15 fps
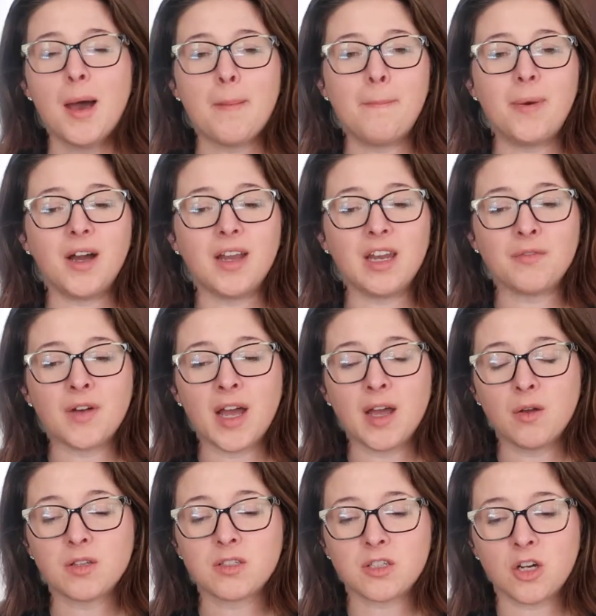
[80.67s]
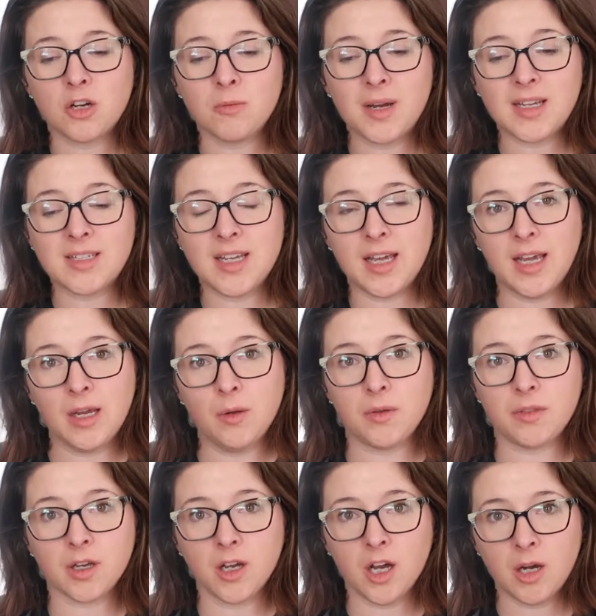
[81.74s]
But if I start my day
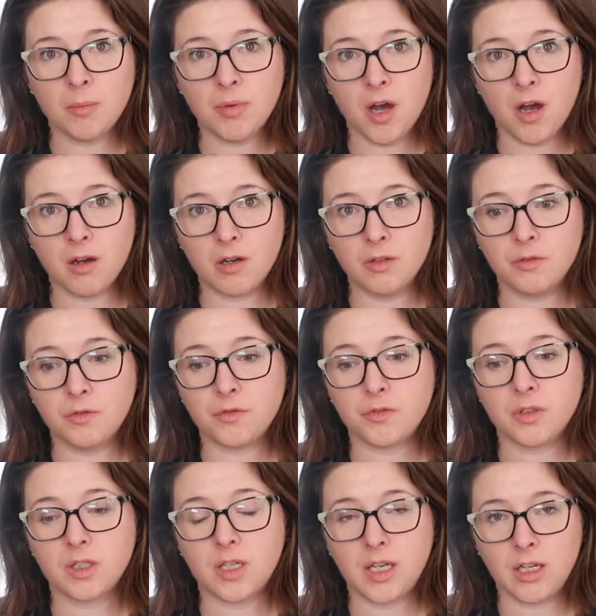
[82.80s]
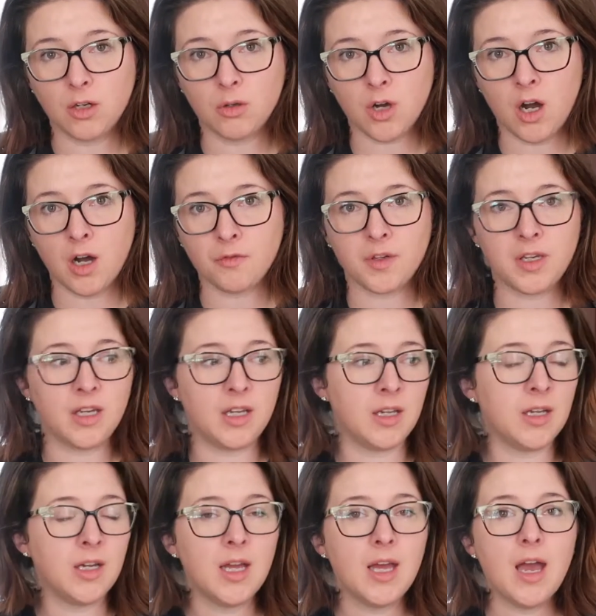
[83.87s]
with a cup of keto coffee,